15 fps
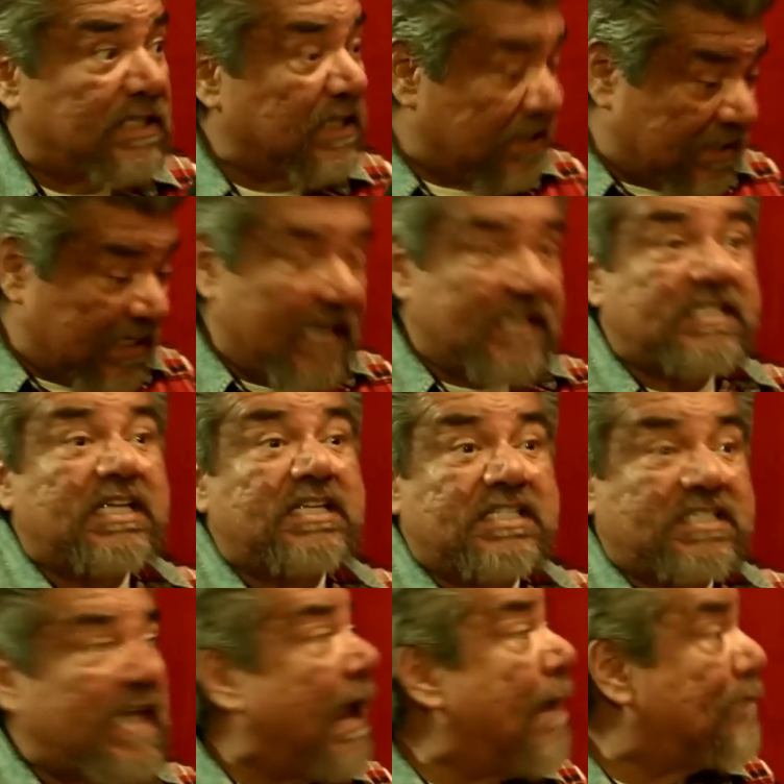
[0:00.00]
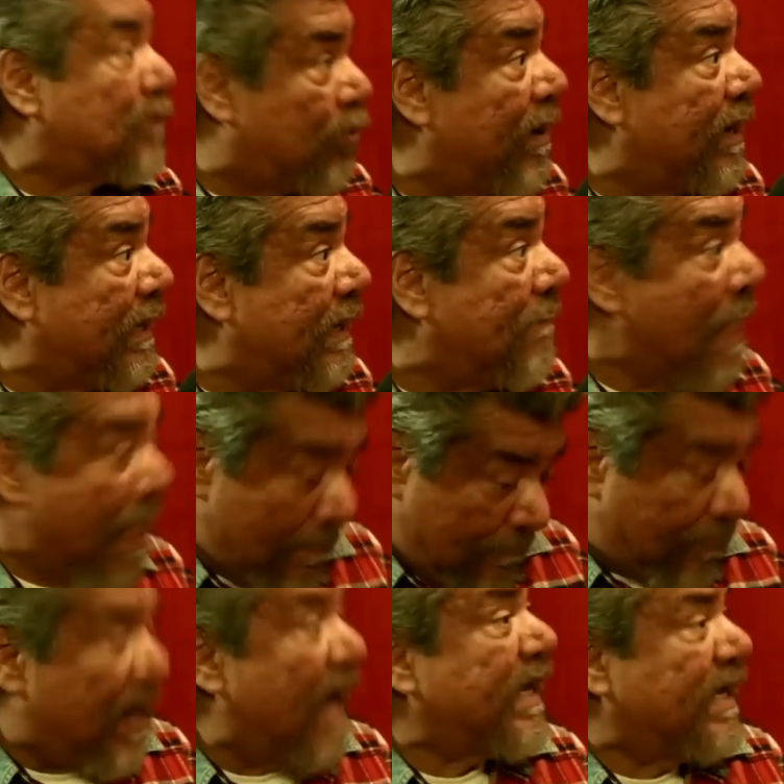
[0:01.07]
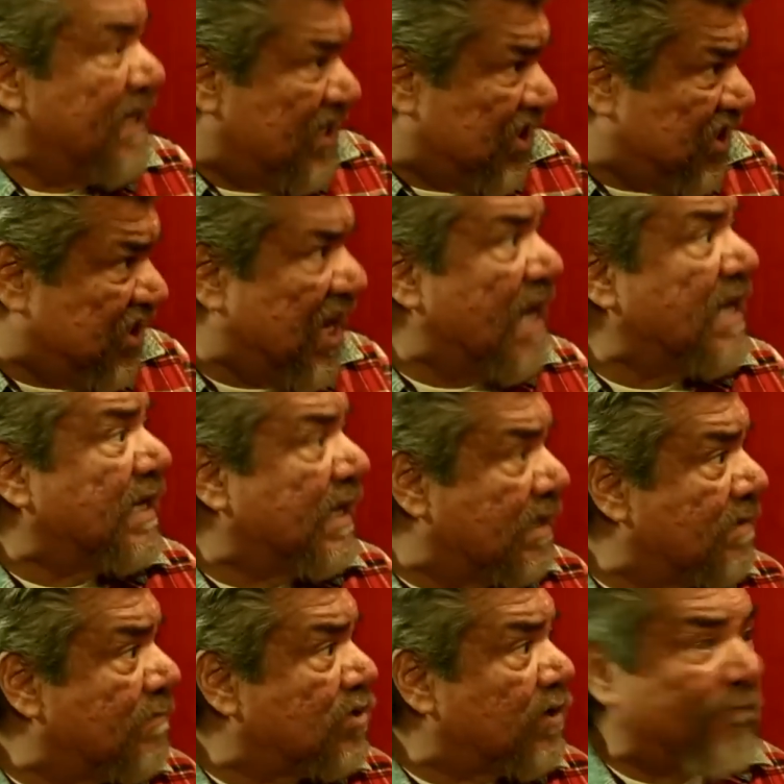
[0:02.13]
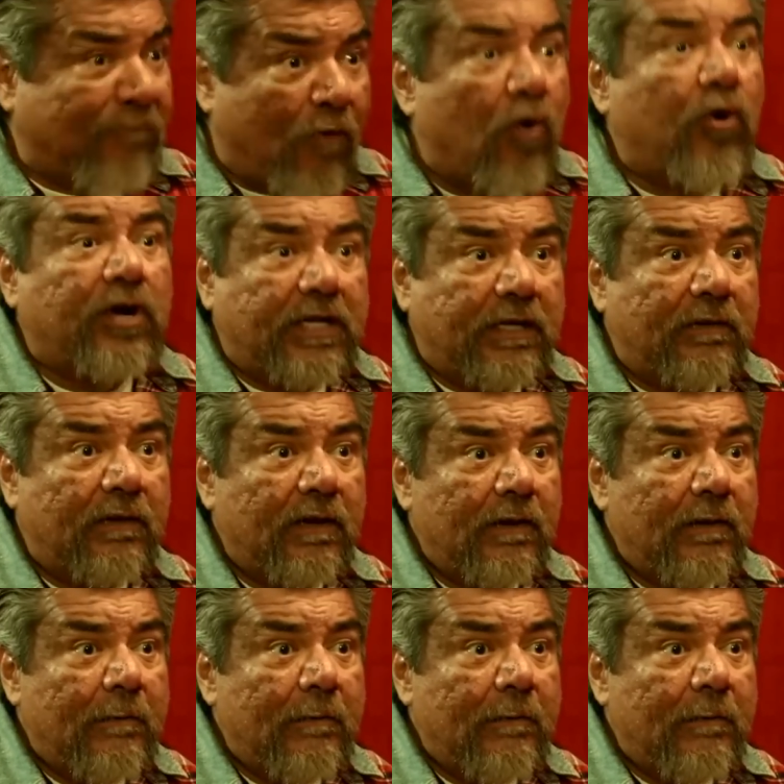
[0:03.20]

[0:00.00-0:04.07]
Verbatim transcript: the same 20, but I can extend it to 40. And take